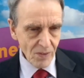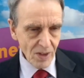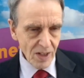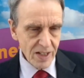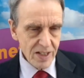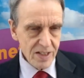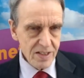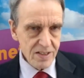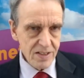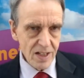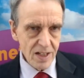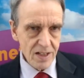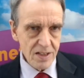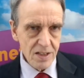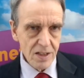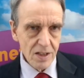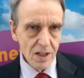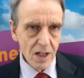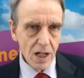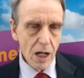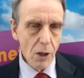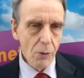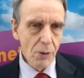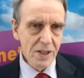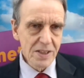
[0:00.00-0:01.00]
he said,
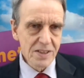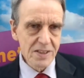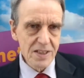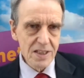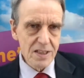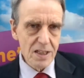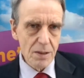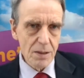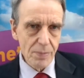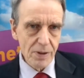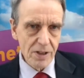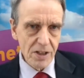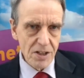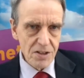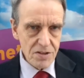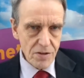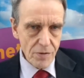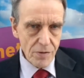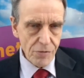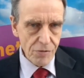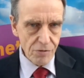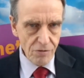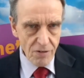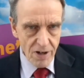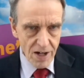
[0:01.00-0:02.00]
Oh, I did it because
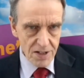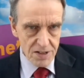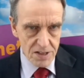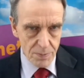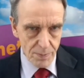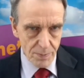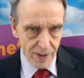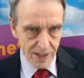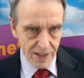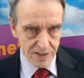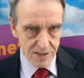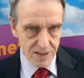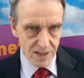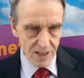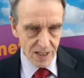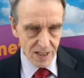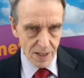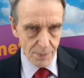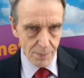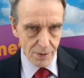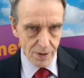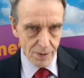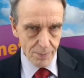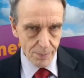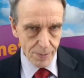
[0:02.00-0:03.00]
of threats made to
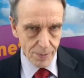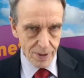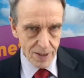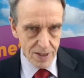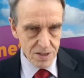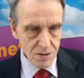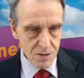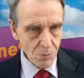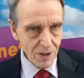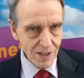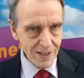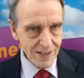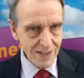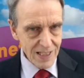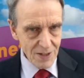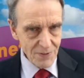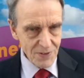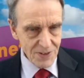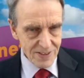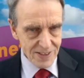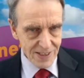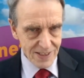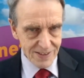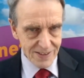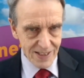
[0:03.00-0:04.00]
Labour MPs. Well, he never
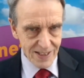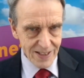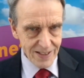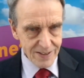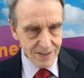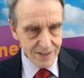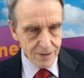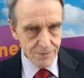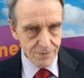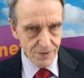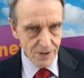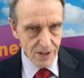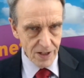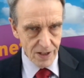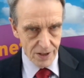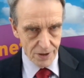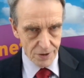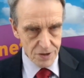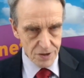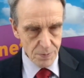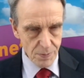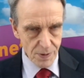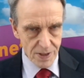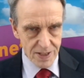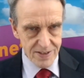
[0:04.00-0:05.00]
said that in
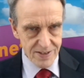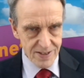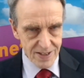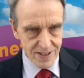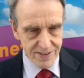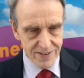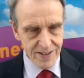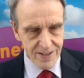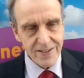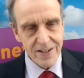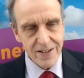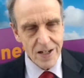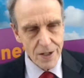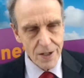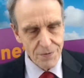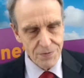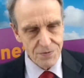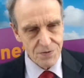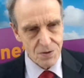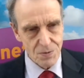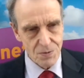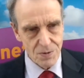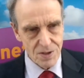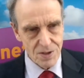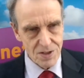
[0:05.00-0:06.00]
advance, but he said that
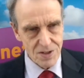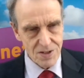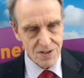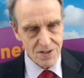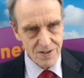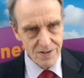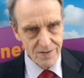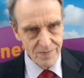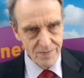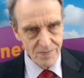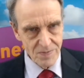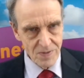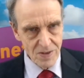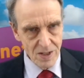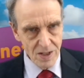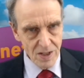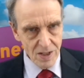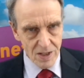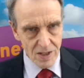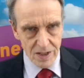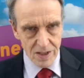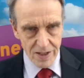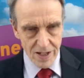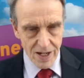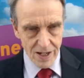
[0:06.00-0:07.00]
afterwards.
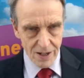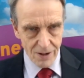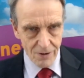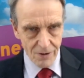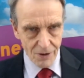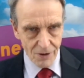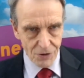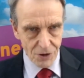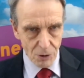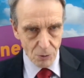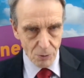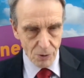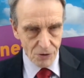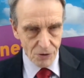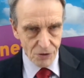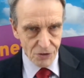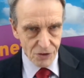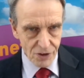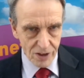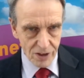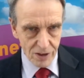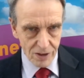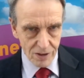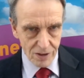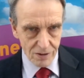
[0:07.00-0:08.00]
Now, I think one
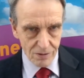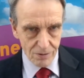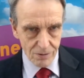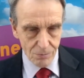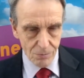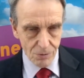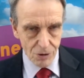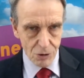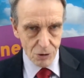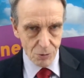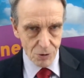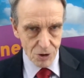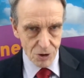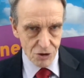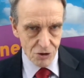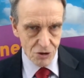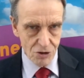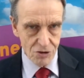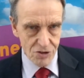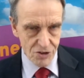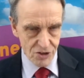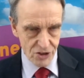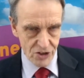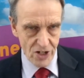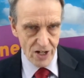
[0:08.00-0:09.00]
thing which we
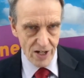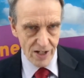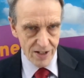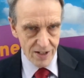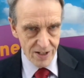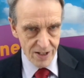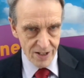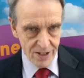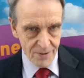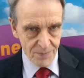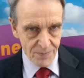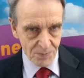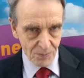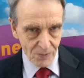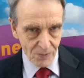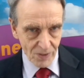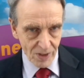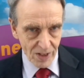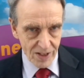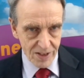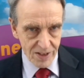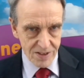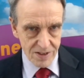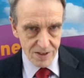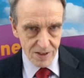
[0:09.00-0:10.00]
should say
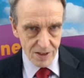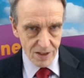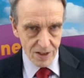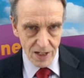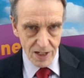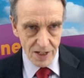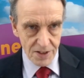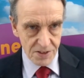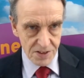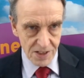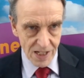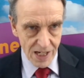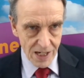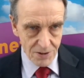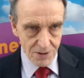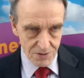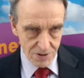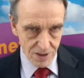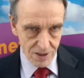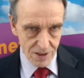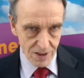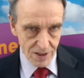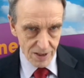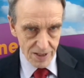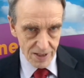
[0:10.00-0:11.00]
is that
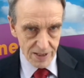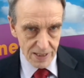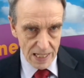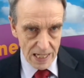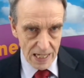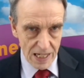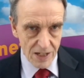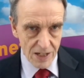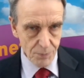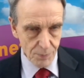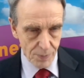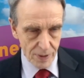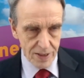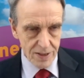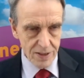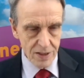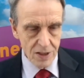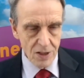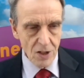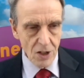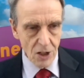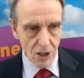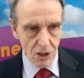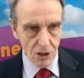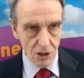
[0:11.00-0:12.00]
undoubtedly there have been
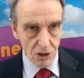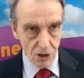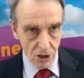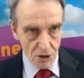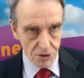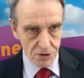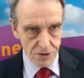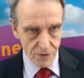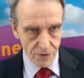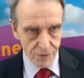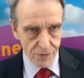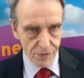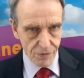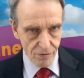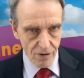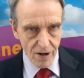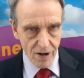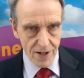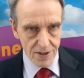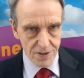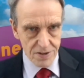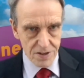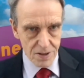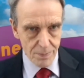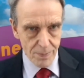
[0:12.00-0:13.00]
a lot of
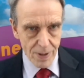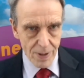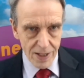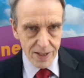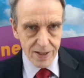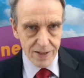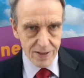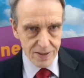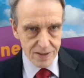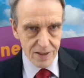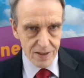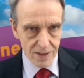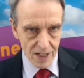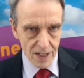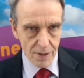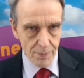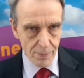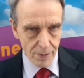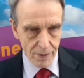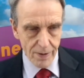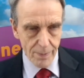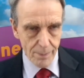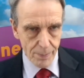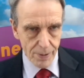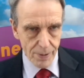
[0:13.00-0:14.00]
threats made to
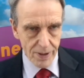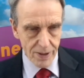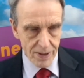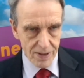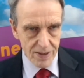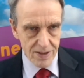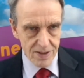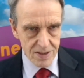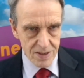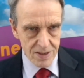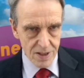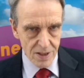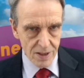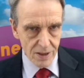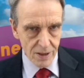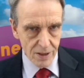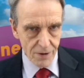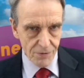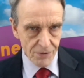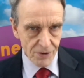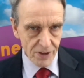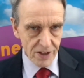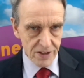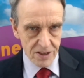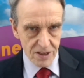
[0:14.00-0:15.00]
Labour MPs
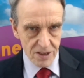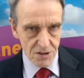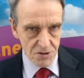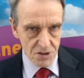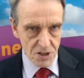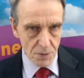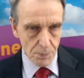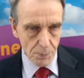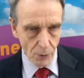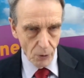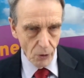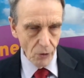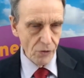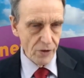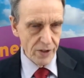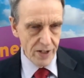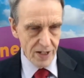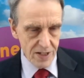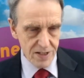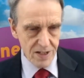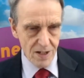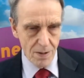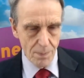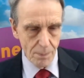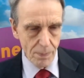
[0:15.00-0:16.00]
if they didn't support the
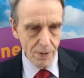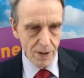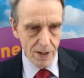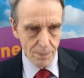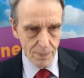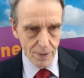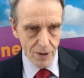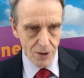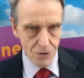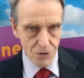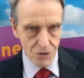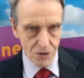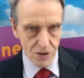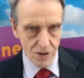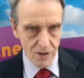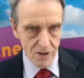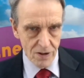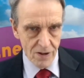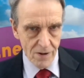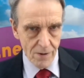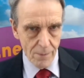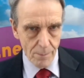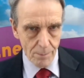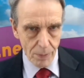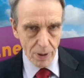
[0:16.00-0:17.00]
SNP motion
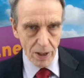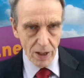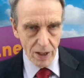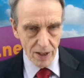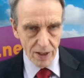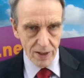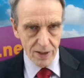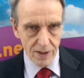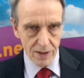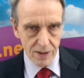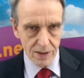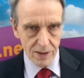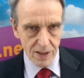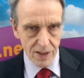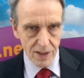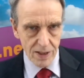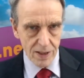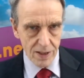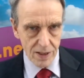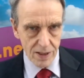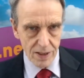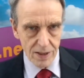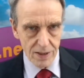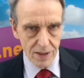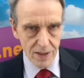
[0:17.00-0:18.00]
by
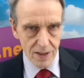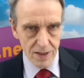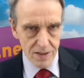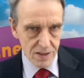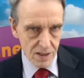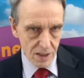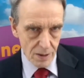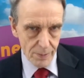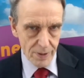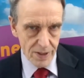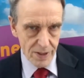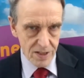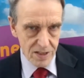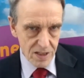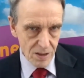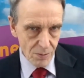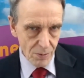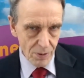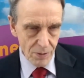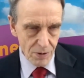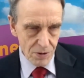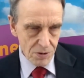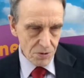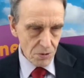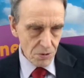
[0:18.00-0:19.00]
the Islamists that
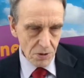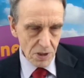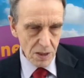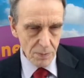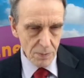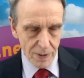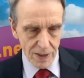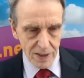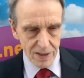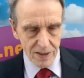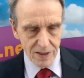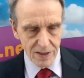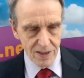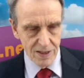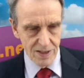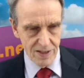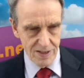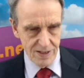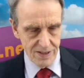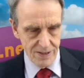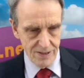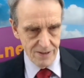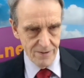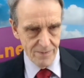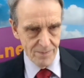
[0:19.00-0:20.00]
we were talking about
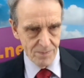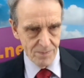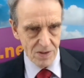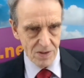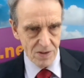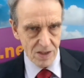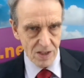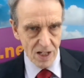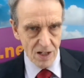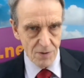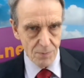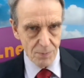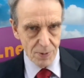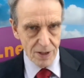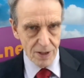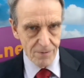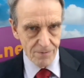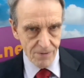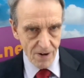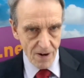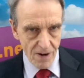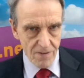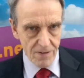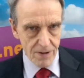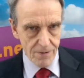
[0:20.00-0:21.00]
earlier. They've been
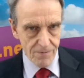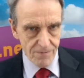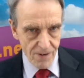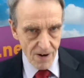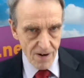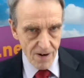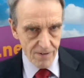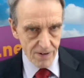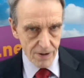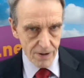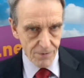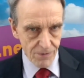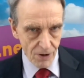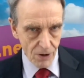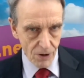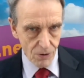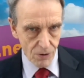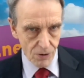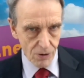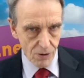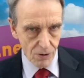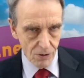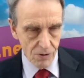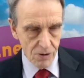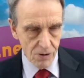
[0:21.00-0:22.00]
very, very
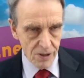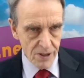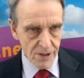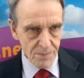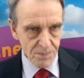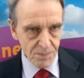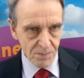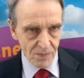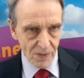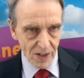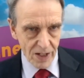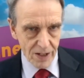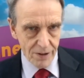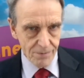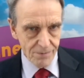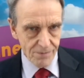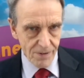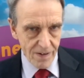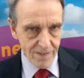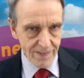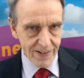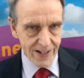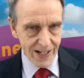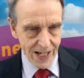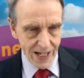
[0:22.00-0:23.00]
vocal and
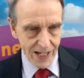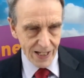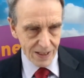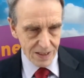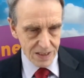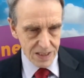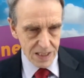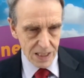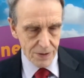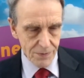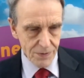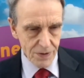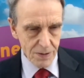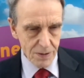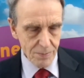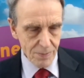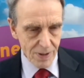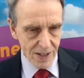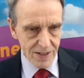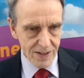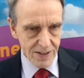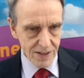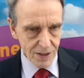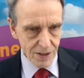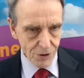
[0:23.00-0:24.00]
very active in
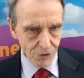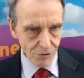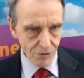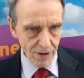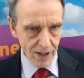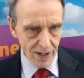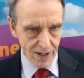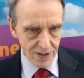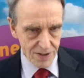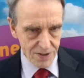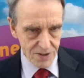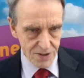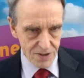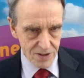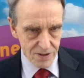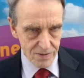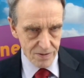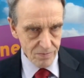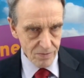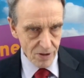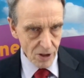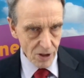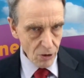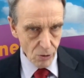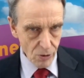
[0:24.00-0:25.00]
making threats,
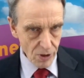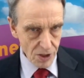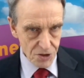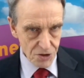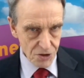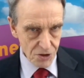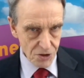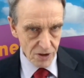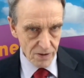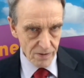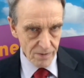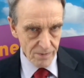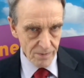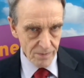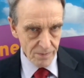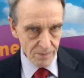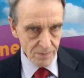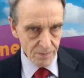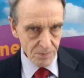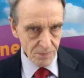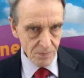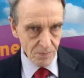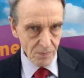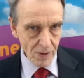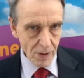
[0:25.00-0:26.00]
no question.
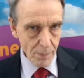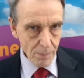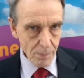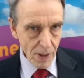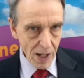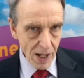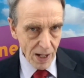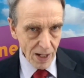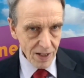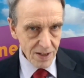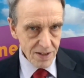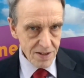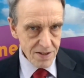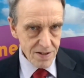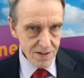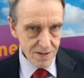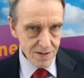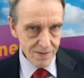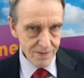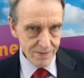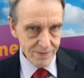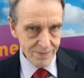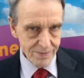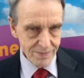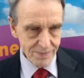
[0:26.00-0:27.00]
But
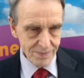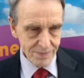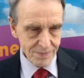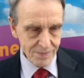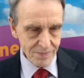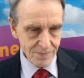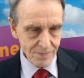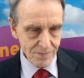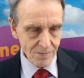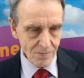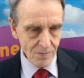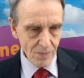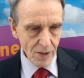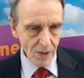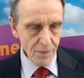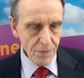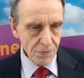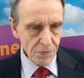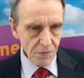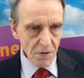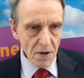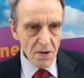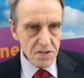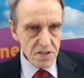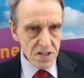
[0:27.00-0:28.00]
if
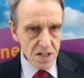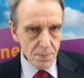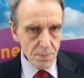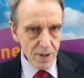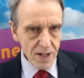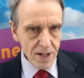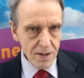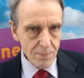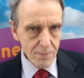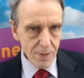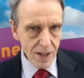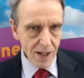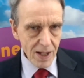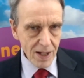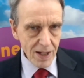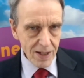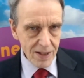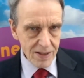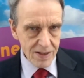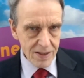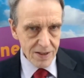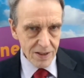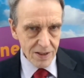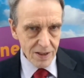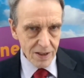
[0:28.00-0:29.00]
threats are being
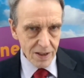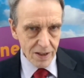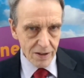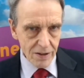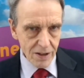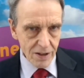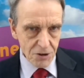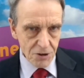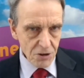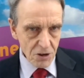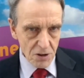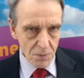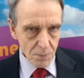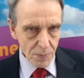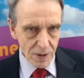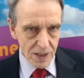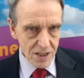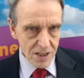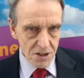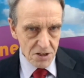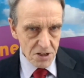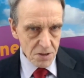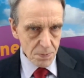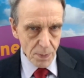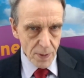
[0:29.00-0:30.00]
made, that shouldn't be
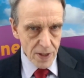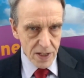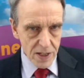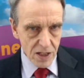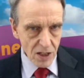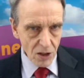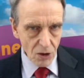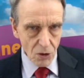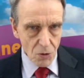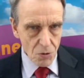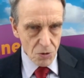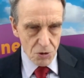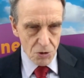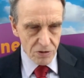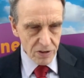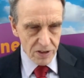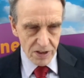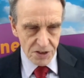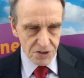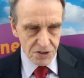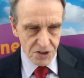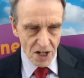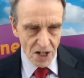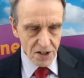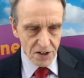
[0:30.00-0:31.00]
the Speaker altering
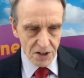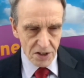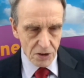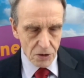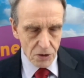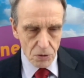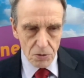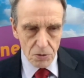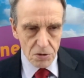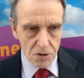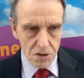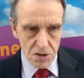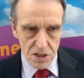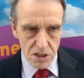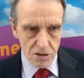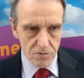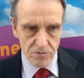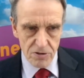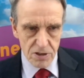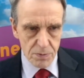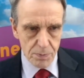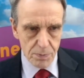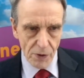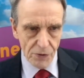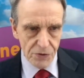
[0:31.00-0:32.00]
the standing orders in
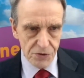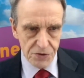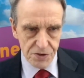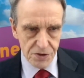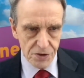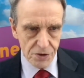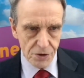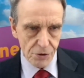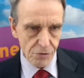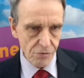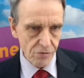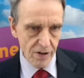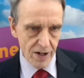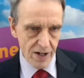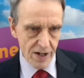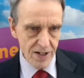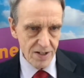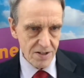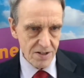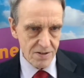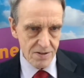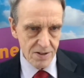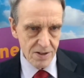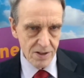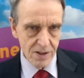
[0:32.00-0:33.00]
response to the
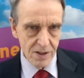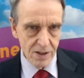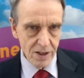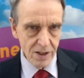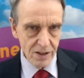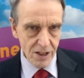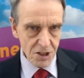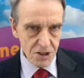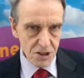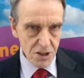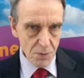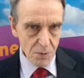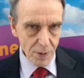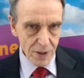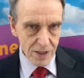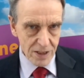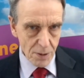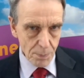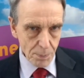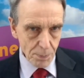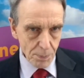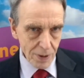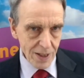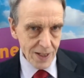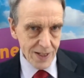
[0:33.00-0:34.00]
threats. That should be
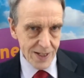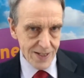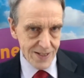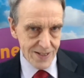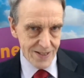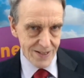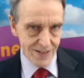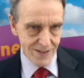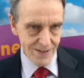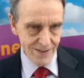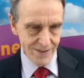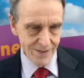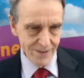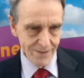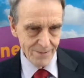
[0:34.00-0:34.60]
the police.